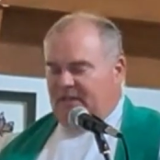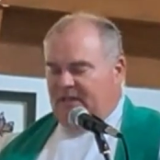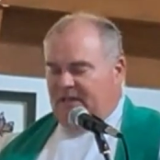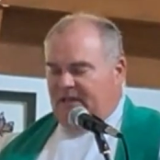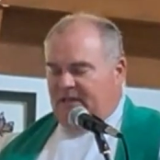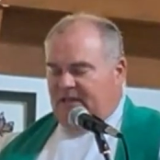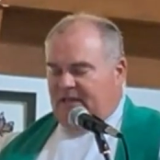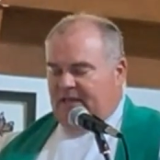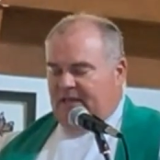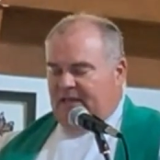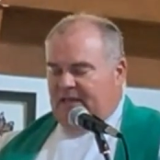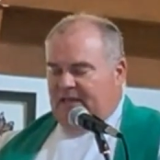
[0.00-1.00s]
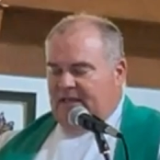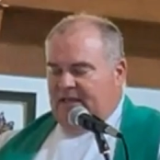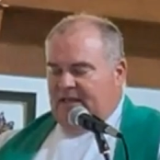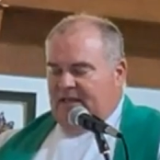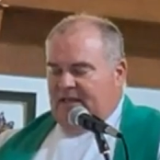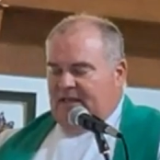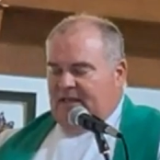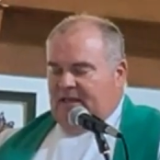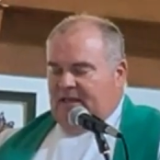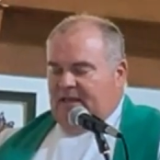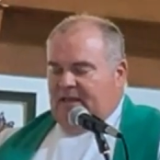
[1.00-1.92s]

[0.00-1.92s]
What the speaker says: [no speech]